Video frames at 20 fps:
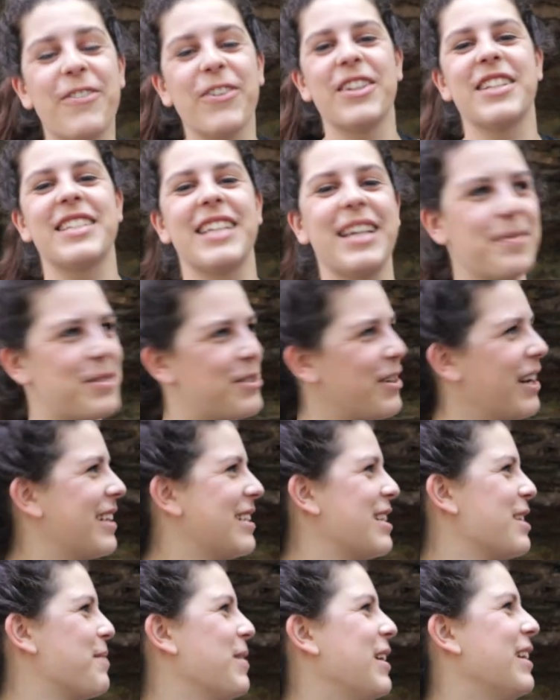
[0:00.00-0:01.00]
if you're the same
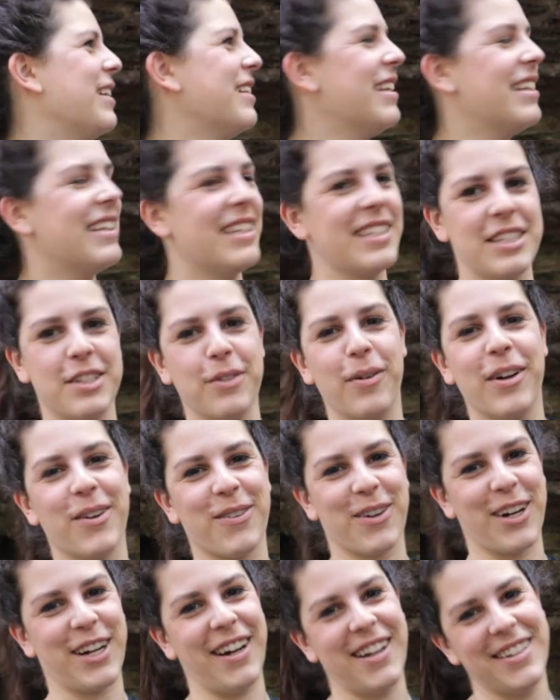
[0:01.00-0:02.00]
strength as me, this is the one
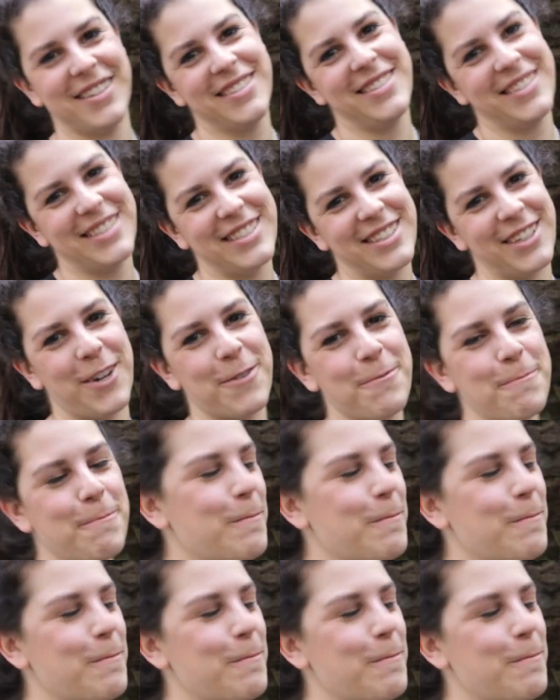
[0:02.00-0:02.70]
to work on. So